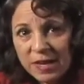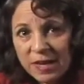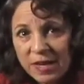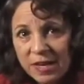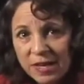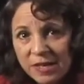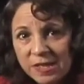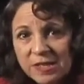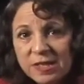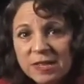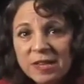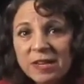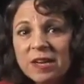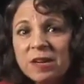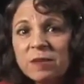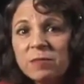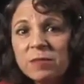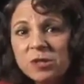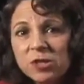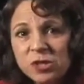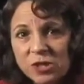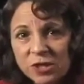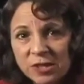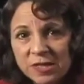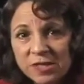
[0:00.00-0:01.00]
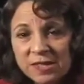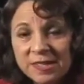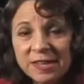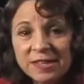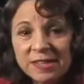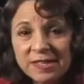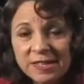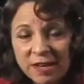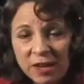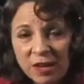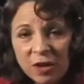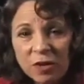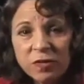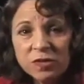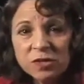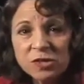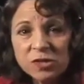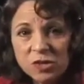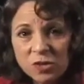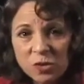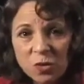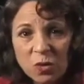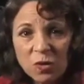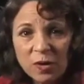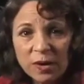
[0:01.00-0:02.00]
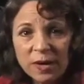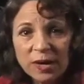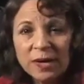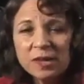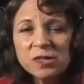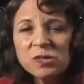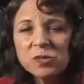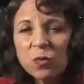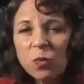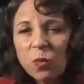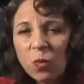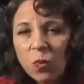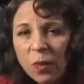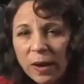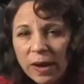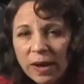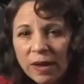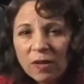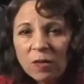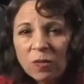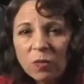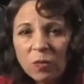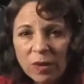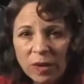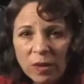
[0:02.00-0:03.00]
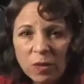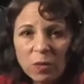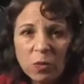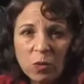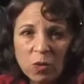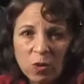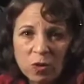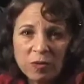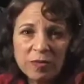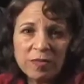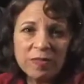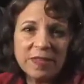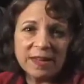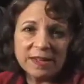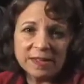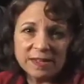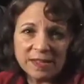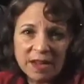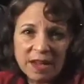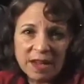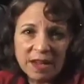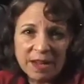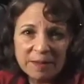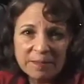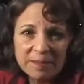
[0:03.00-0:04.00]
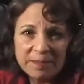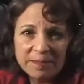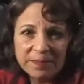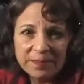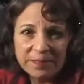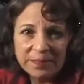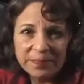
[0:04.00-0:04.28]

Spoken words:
into images that tell the story is well worth that time.